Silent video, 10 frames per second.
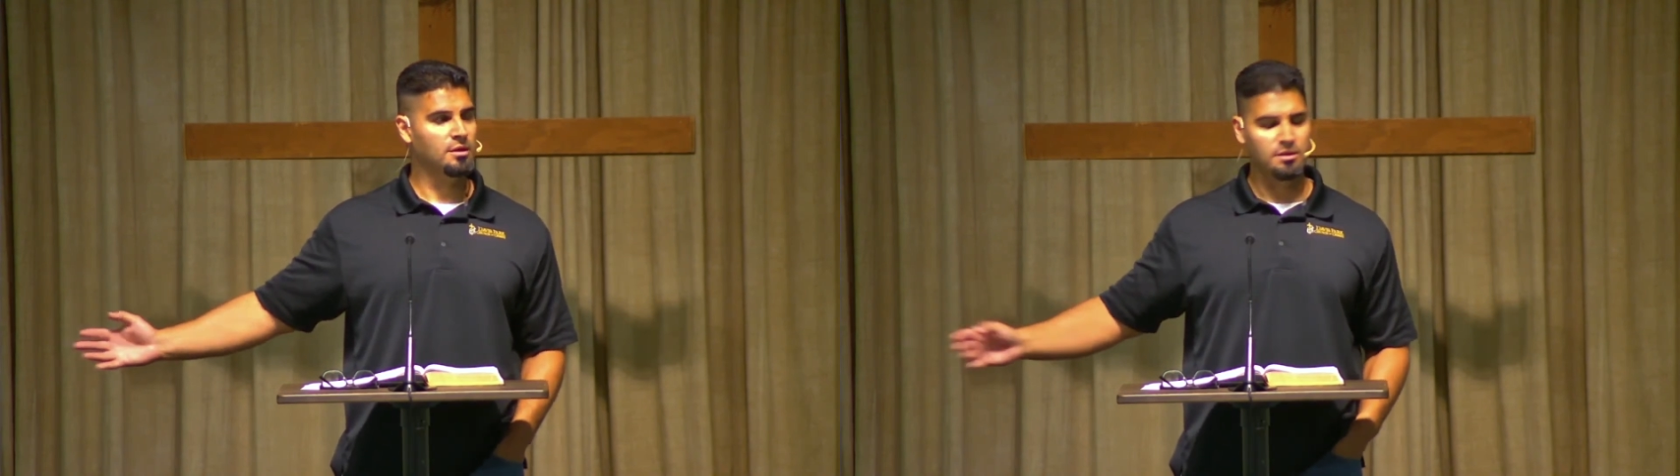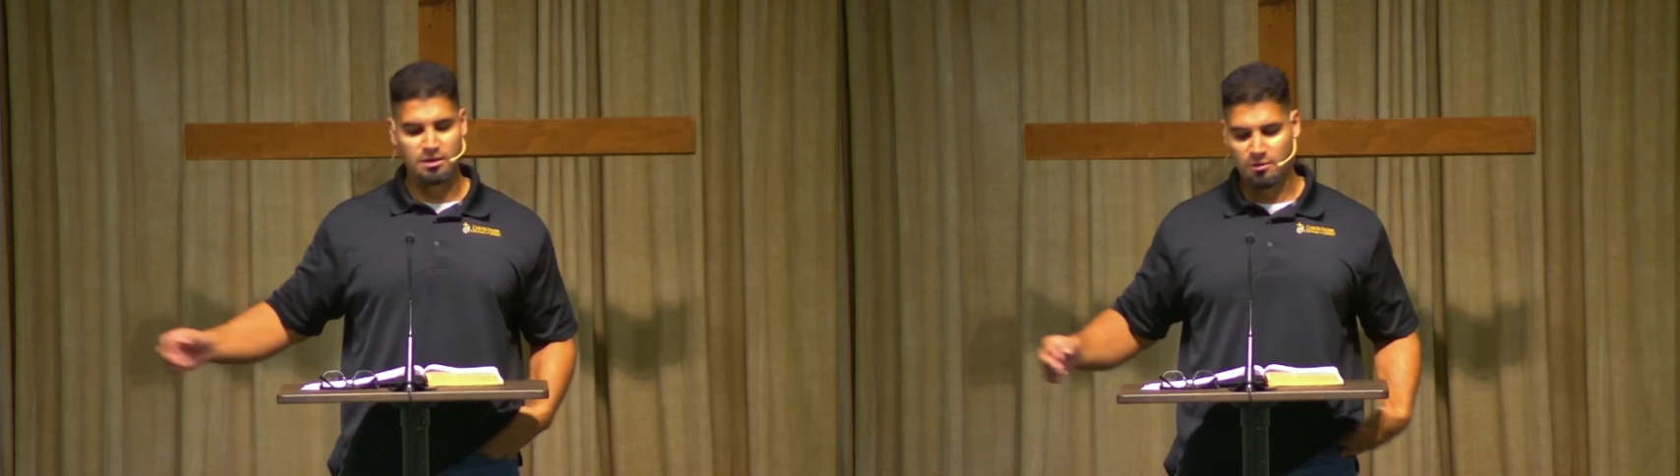
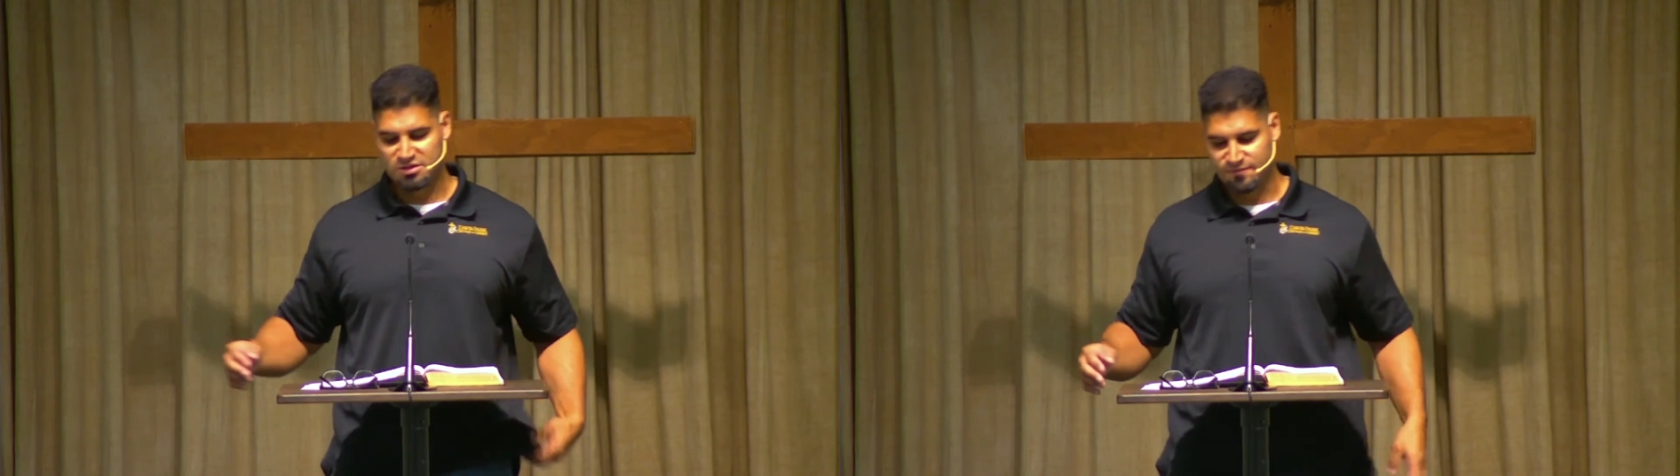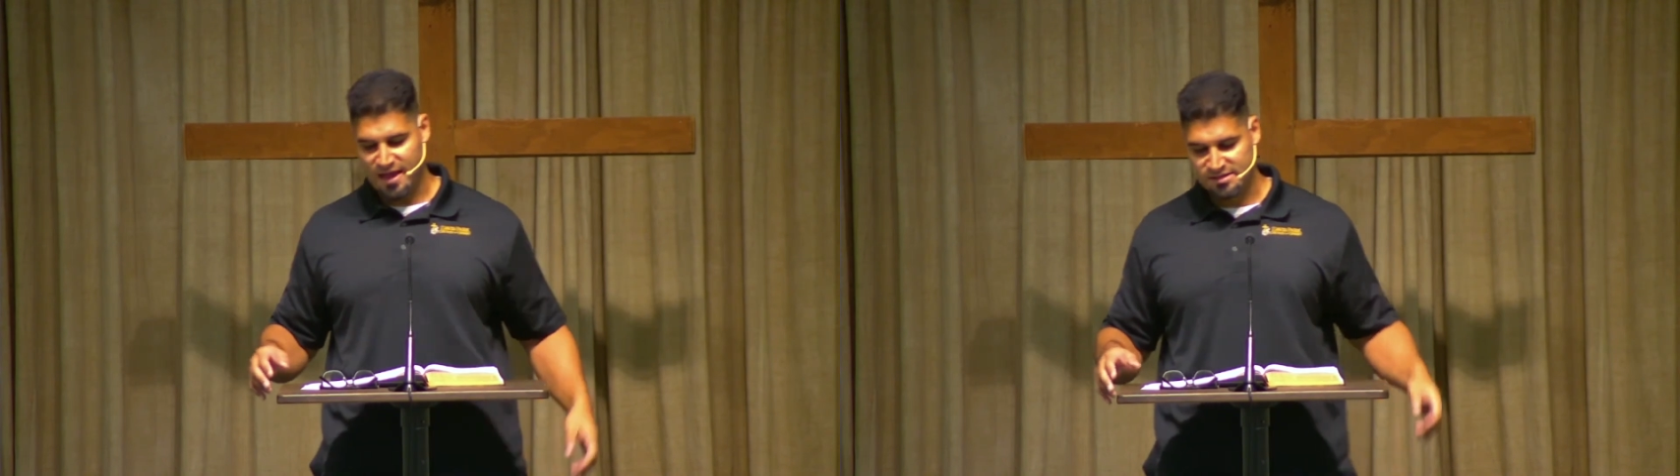You know what's
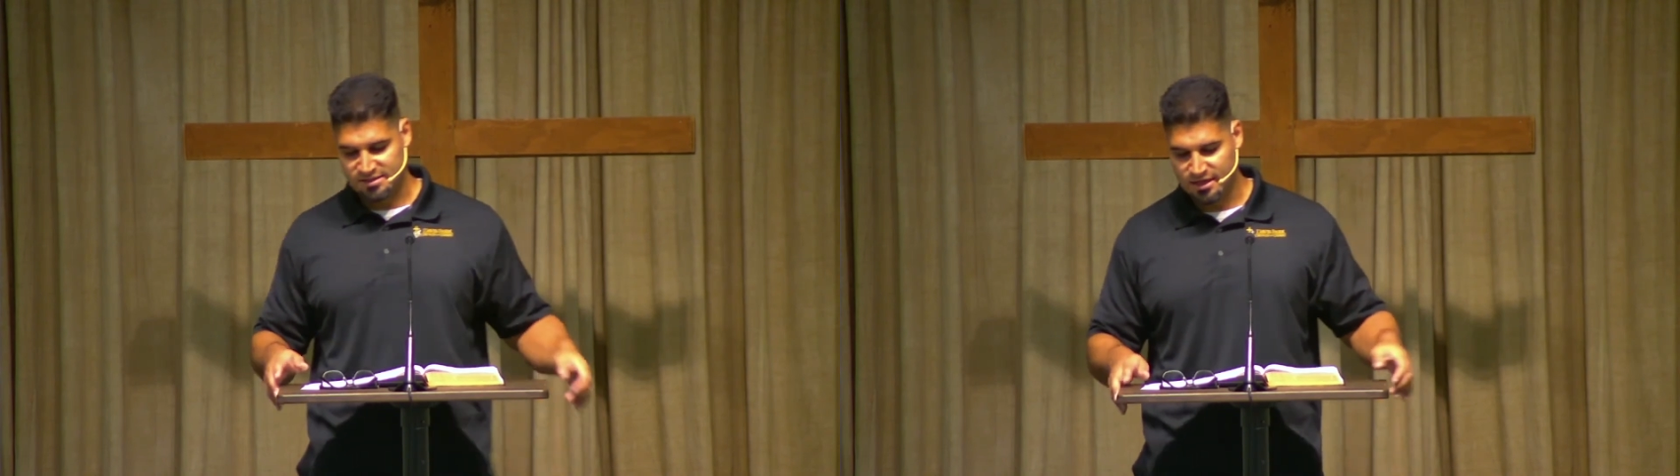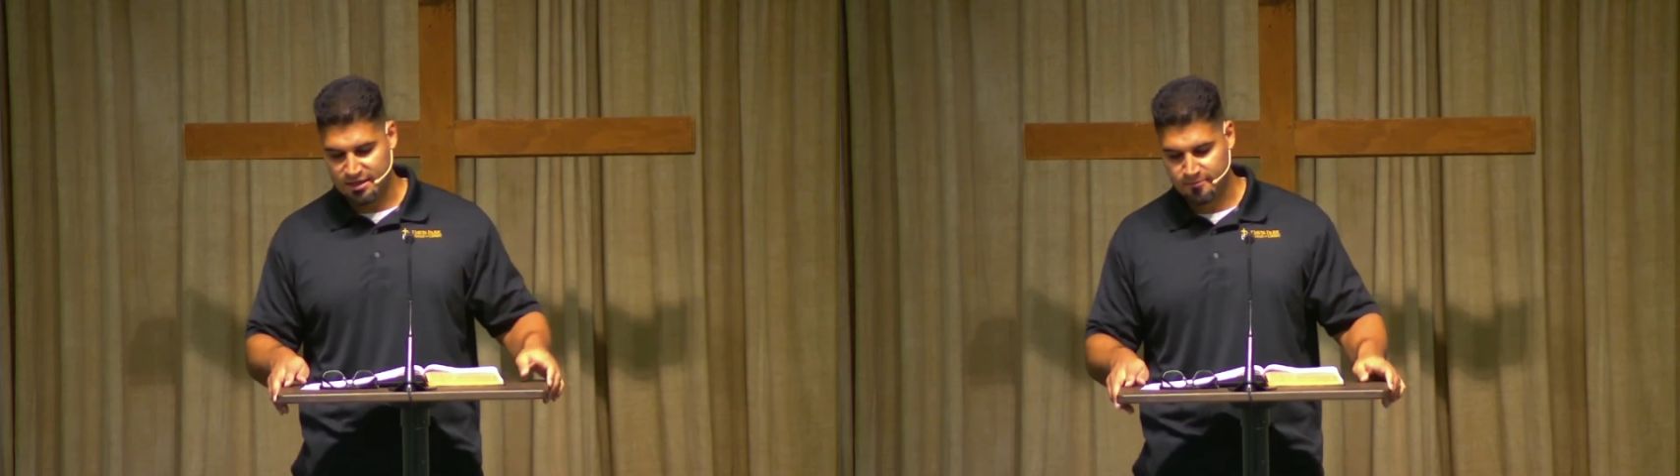
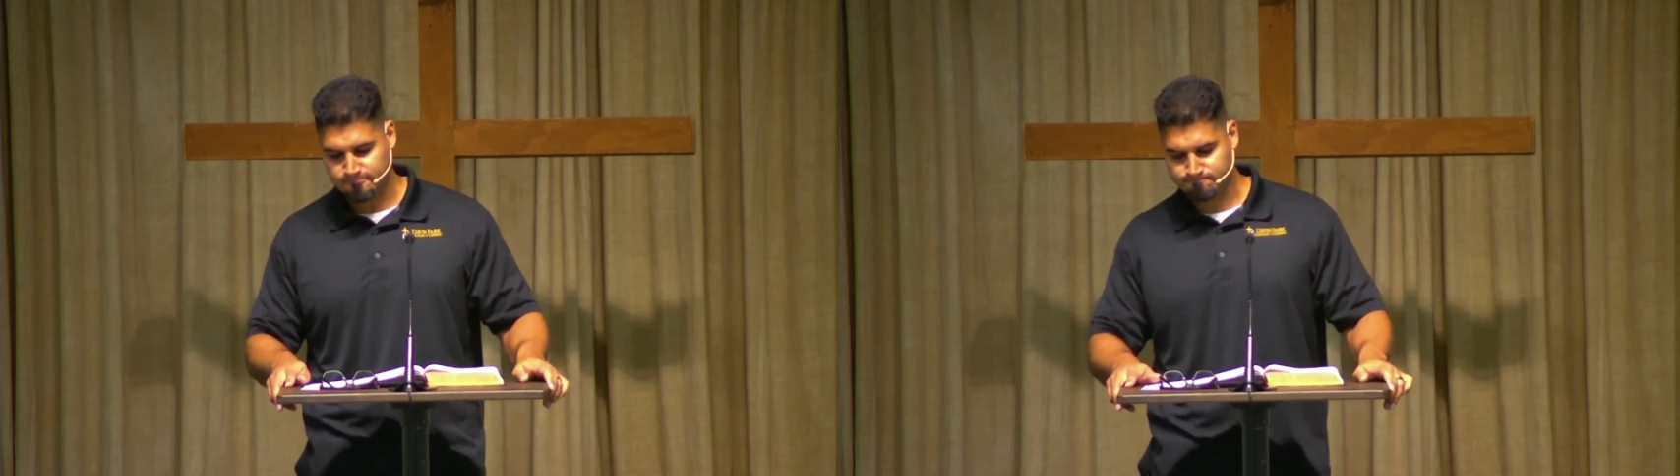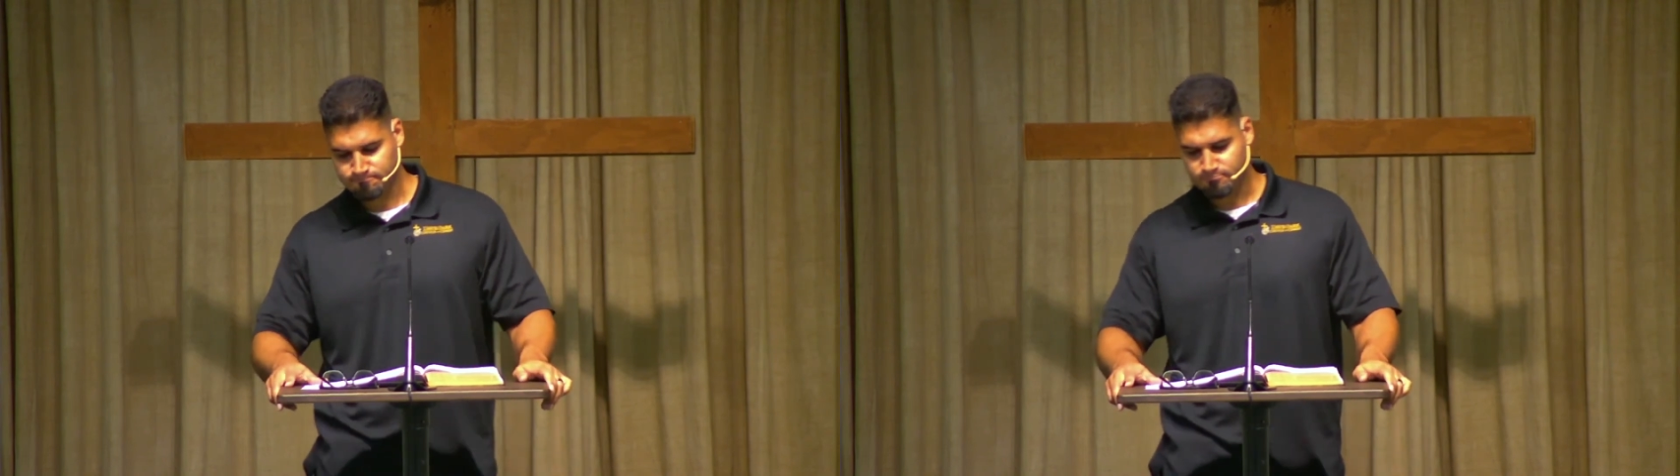fascinating?
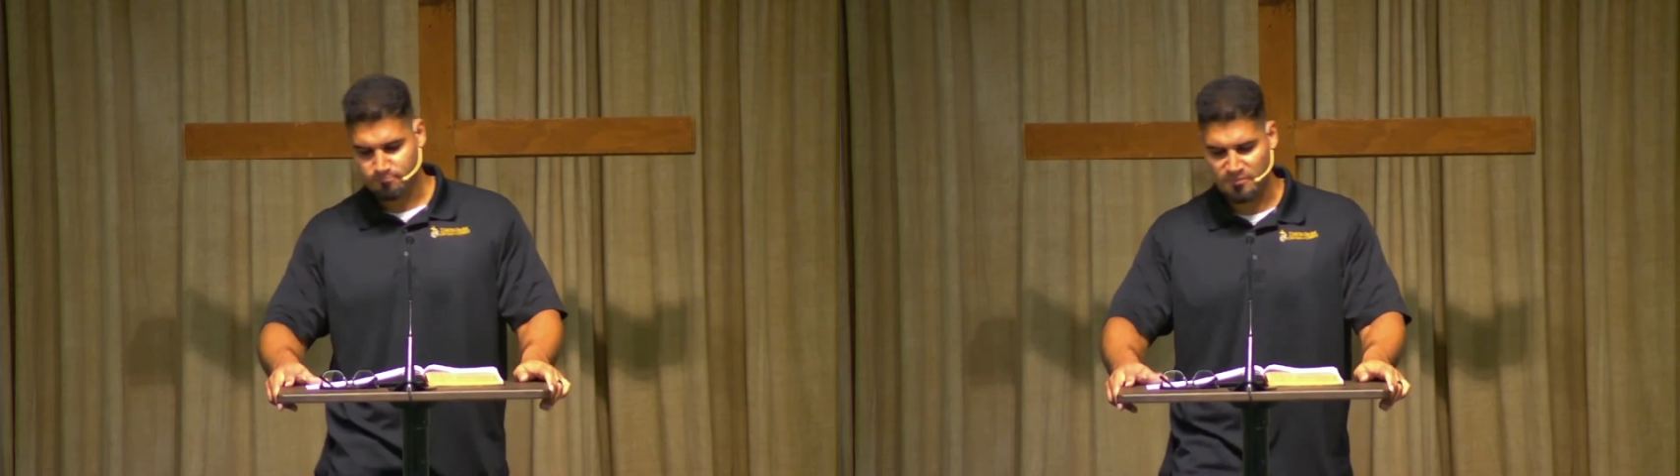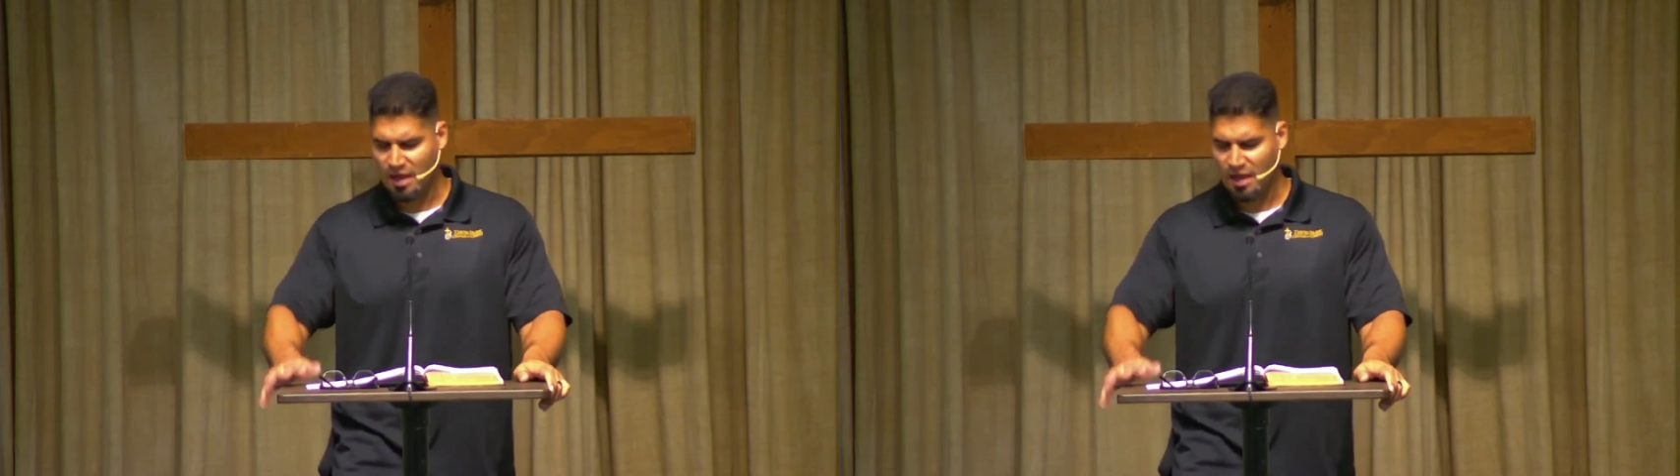I